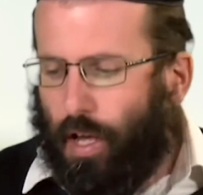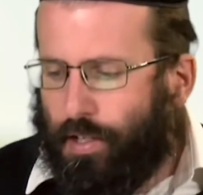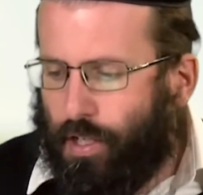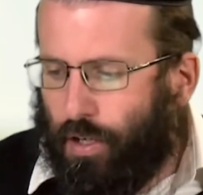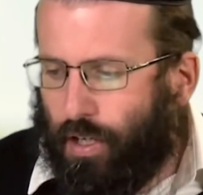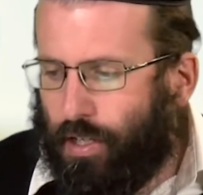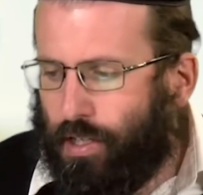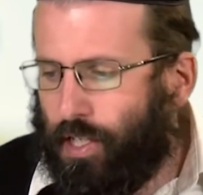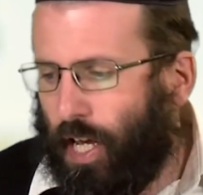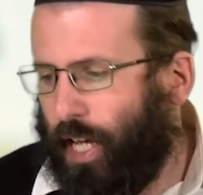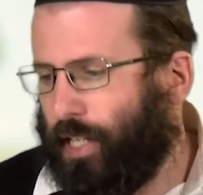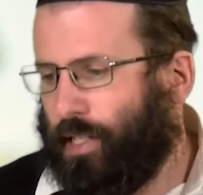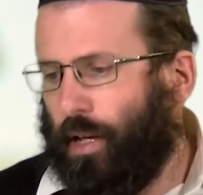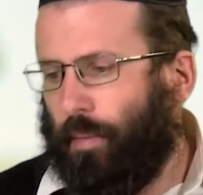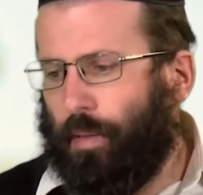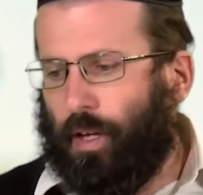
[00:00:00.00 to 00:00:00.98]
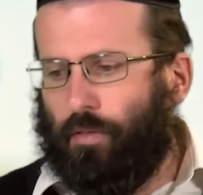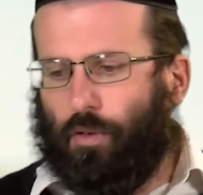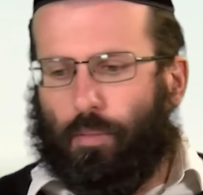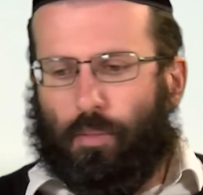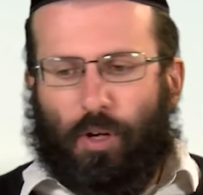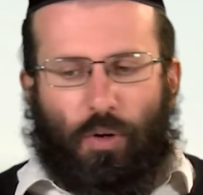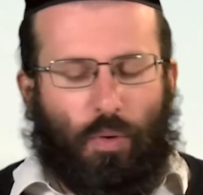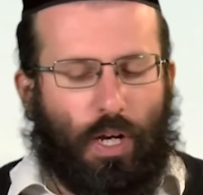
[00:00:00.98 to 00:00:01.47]
So you could take something
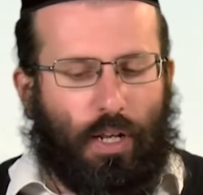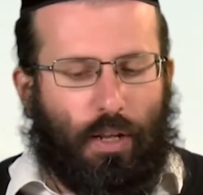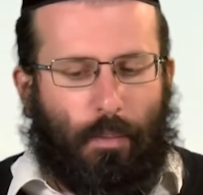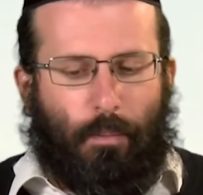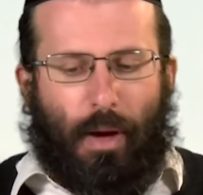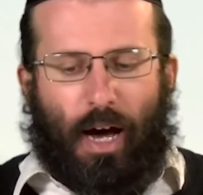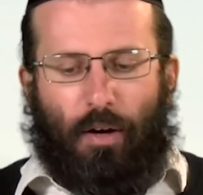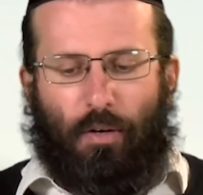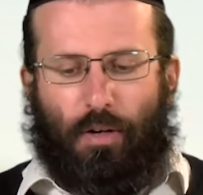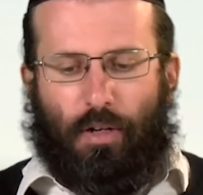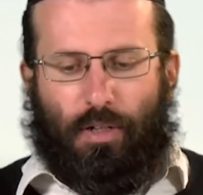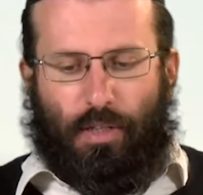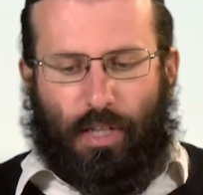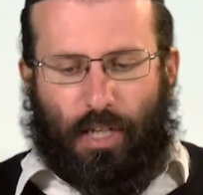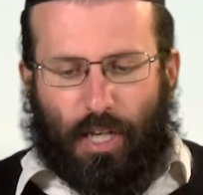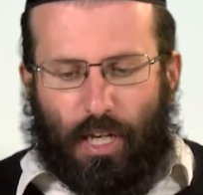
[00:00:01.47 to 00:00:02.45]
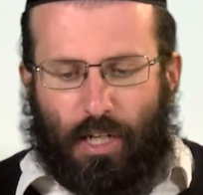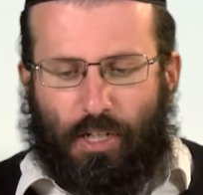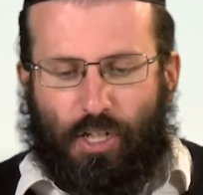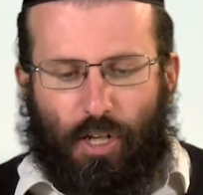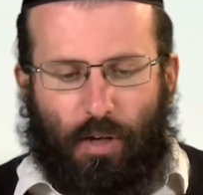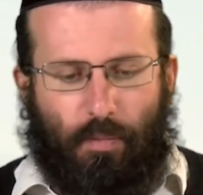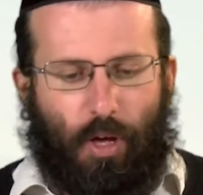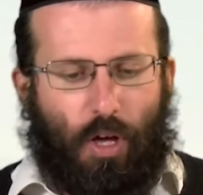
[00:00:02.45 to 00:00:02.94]
from the Queen, the Malchus, the
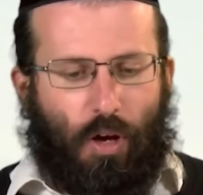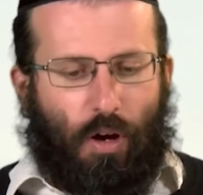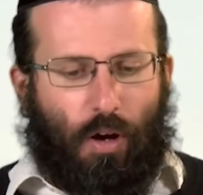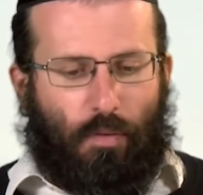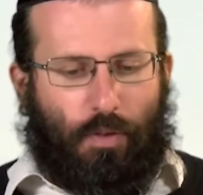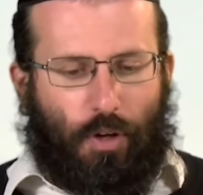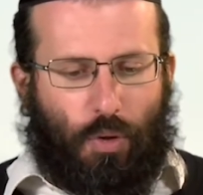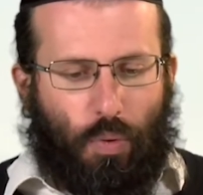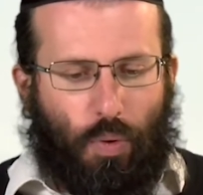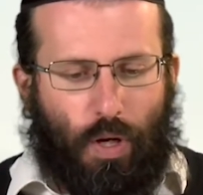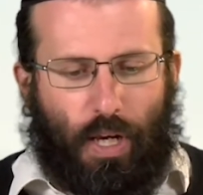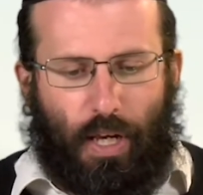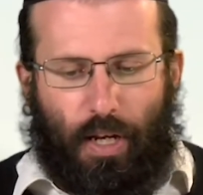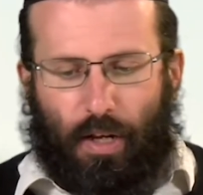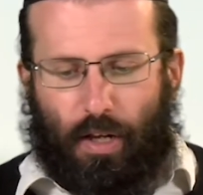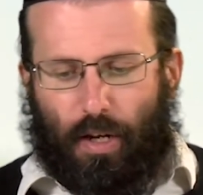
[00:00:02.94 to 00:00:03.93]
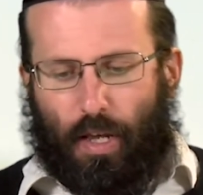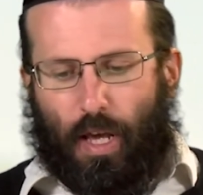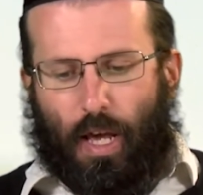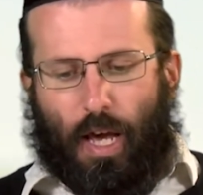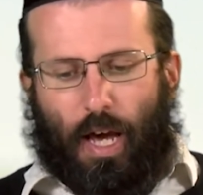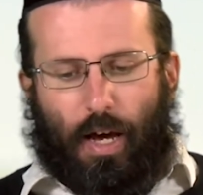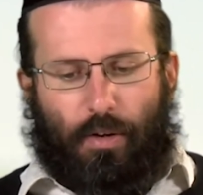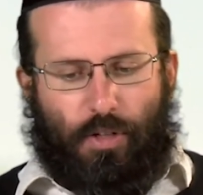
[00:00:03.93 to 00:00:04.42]
kingship of the Queen, and
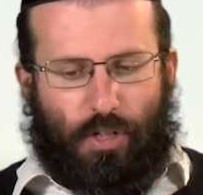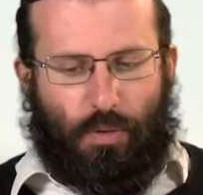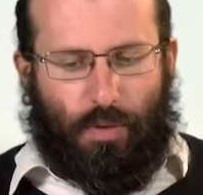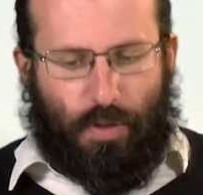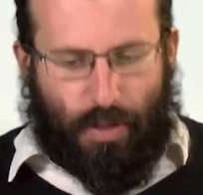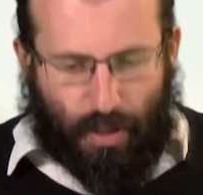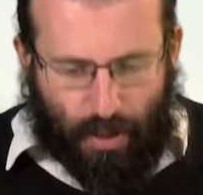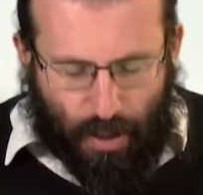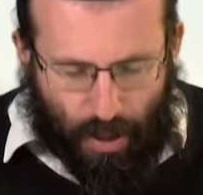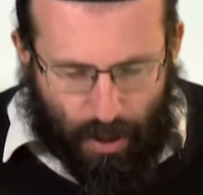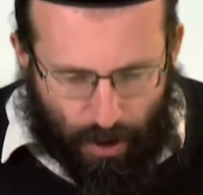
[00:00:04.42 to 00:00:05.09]
how she was a